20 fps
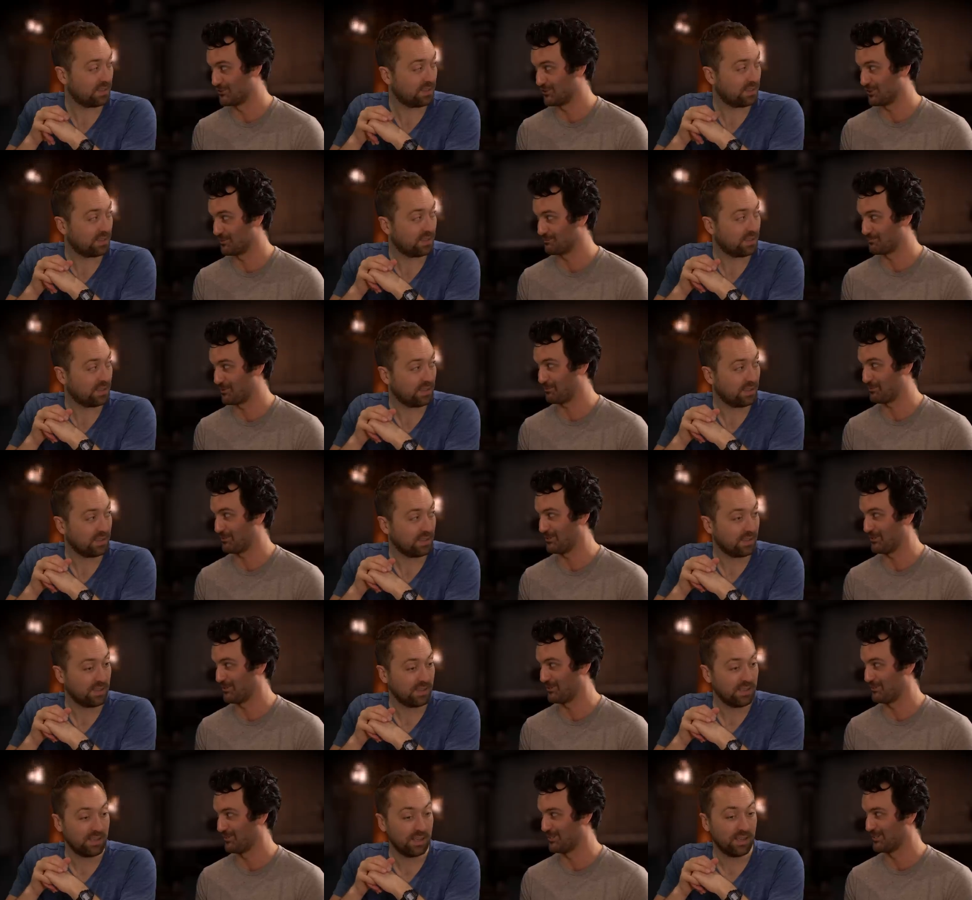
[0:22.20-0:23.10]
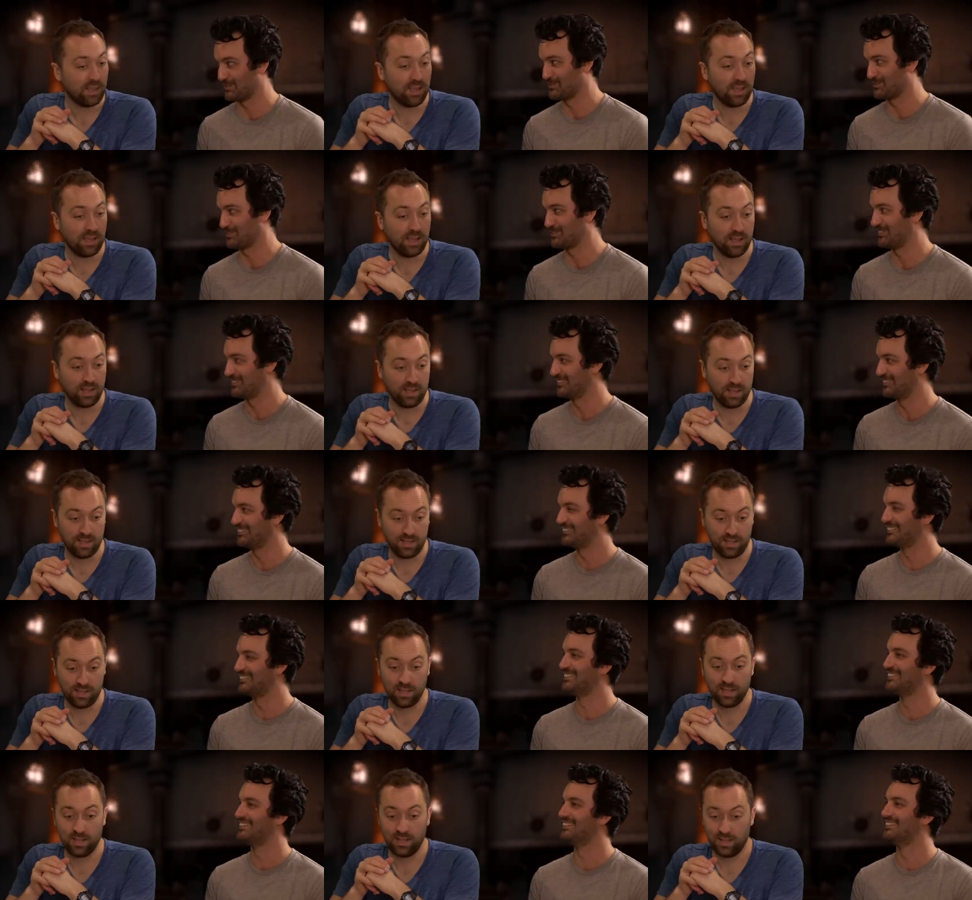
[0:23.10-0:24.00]
Speaker 1: she can probably hear us. Well,
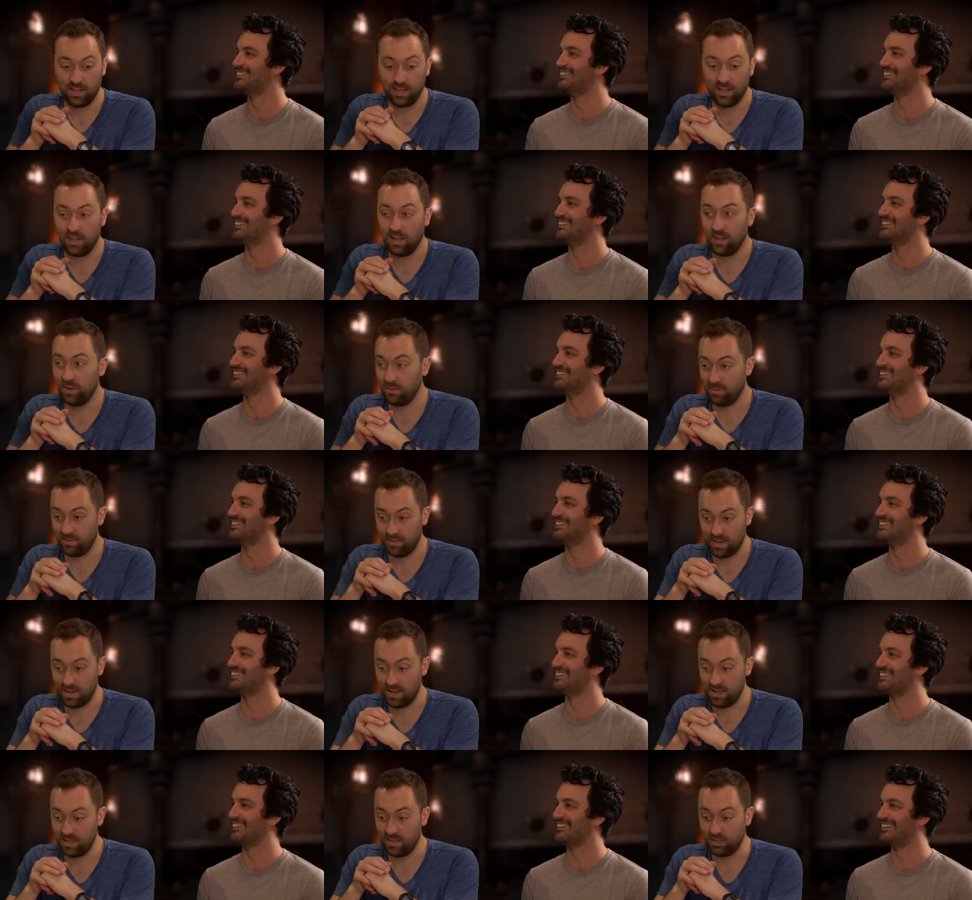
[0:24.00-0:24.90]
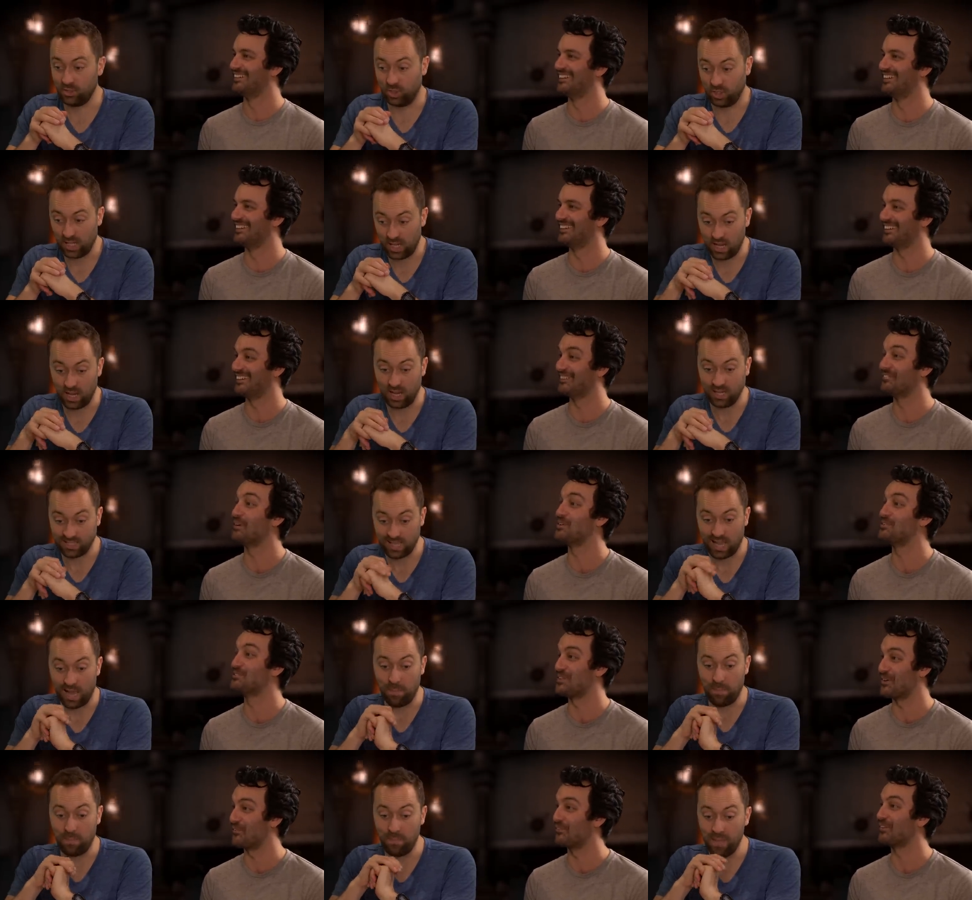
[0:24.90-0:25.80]
she
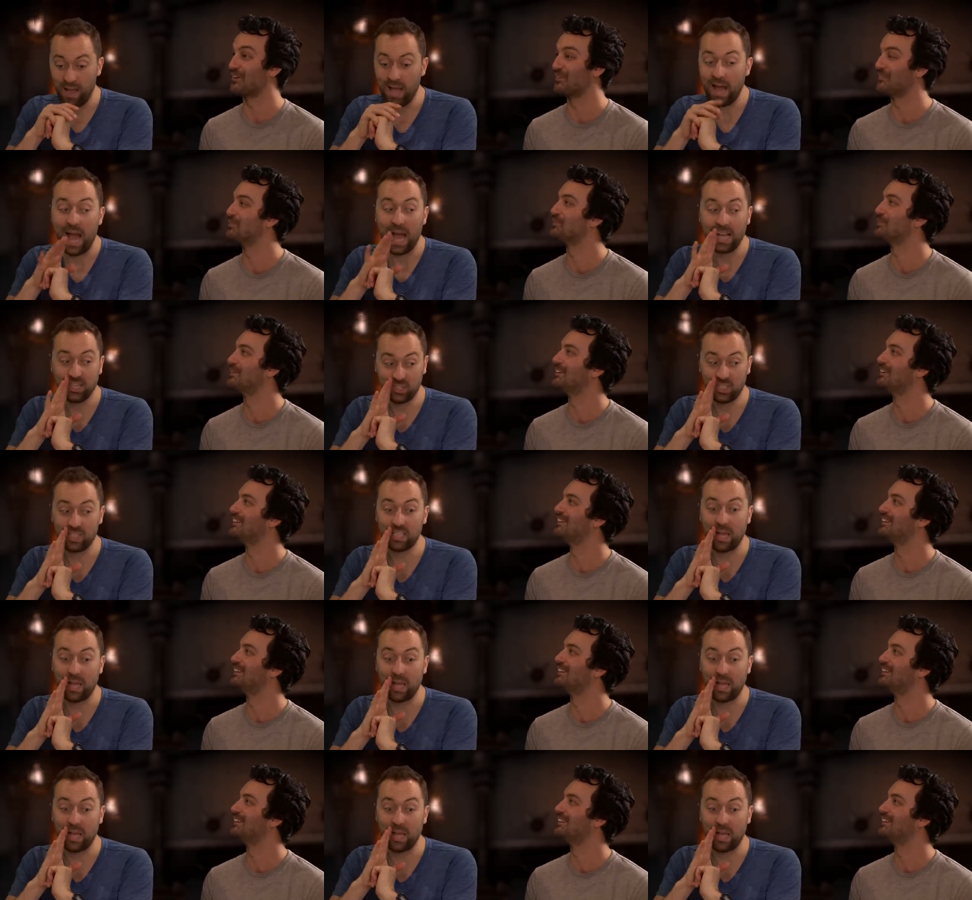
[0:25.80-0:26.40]
says,